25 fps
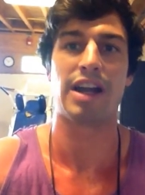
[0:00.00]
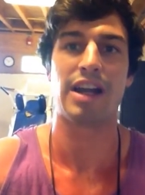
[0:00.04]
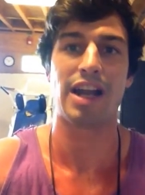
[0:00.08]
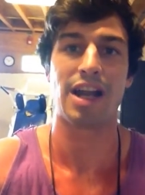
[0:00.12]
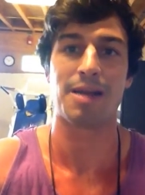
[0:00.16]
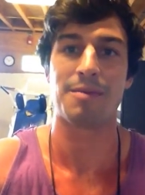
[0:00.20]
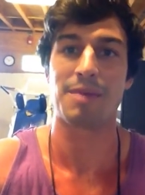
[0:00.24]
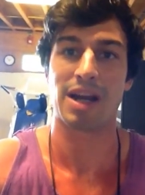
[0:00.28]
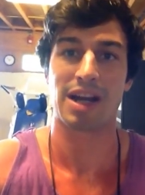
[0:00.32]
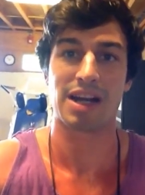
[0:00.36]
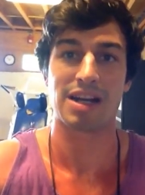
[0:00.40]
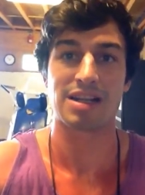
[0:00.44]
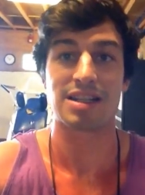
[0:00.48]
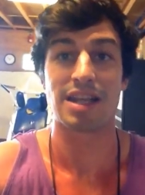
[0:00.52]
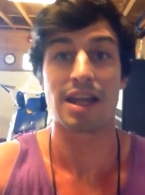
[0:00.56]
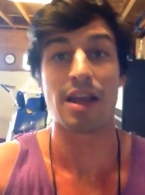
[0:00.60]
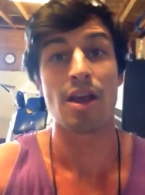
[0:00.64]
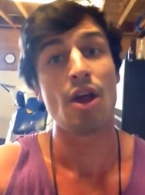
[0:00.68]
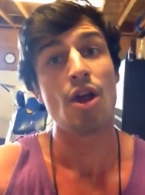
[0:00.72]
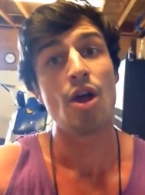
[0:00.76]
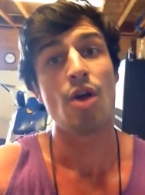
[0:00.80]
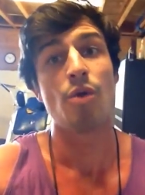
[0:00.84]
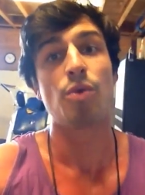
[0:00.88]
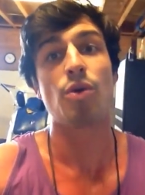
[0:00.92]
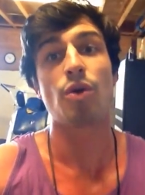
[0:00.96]
today. I'm not going to say,
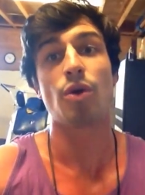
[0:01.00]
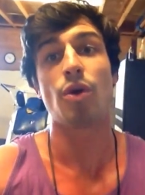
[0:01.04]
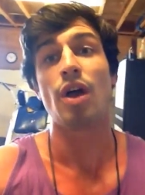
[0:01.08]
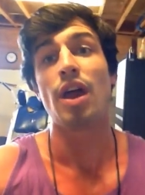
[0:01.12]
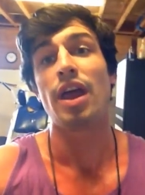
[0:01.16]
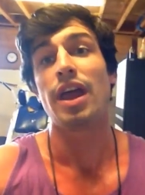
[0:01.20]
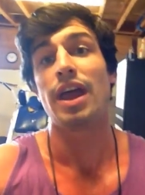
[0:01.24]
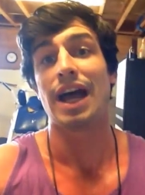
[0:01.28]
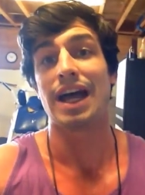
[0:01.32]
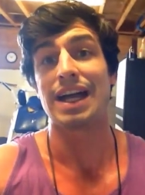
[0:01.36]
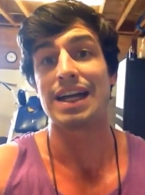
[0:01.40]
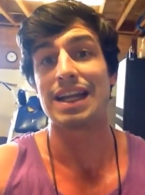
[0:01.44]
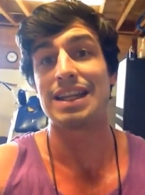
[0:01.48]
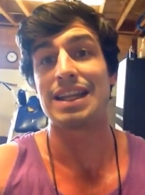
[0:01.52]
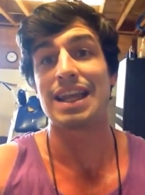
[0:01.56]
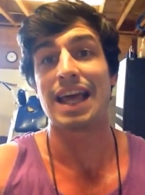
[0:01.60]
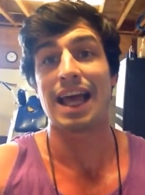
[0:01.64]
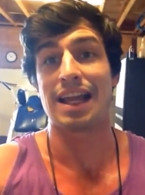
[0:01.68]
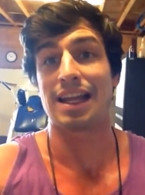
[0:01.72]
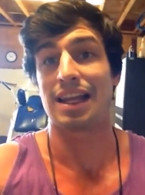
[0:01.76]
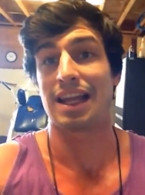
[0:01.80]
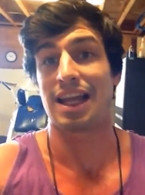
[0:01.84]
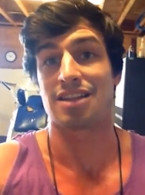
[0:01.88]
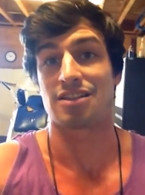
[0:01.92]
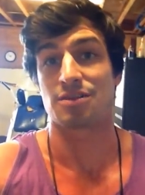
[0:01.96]
well, I did
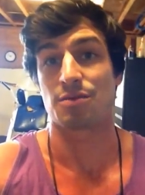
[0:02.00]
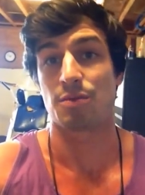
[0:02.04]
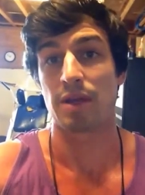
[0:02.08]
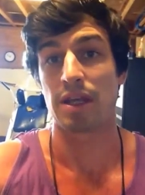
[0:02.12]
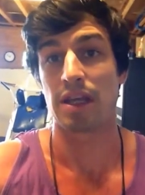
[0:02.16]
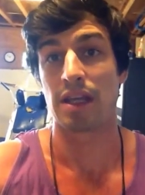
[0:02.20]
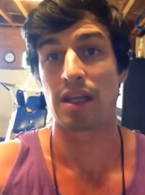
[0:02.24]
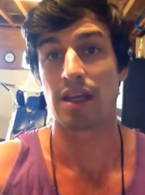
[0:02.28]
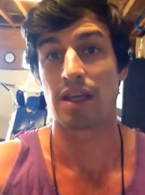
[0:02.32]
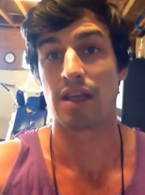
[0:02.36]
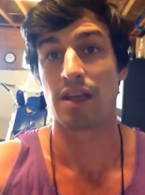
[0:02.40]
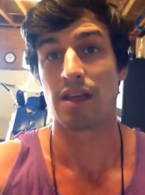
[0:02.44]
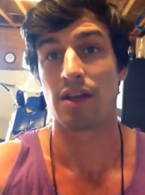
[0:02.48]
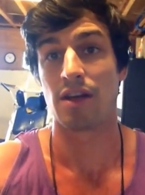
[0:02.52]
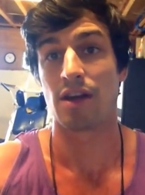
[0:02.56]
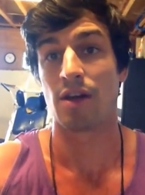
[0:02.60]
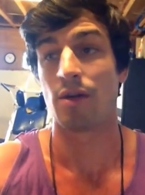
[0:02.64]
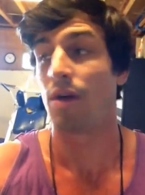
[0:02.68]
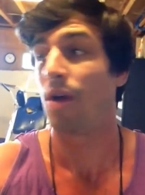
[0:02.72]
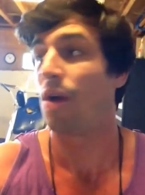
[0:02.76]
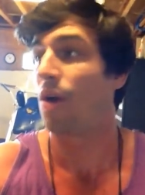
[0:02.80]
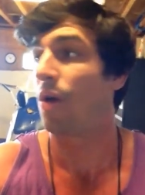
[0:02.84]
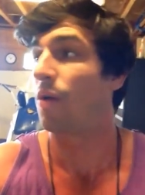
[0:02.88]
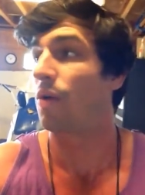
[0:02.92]
that last week, you know,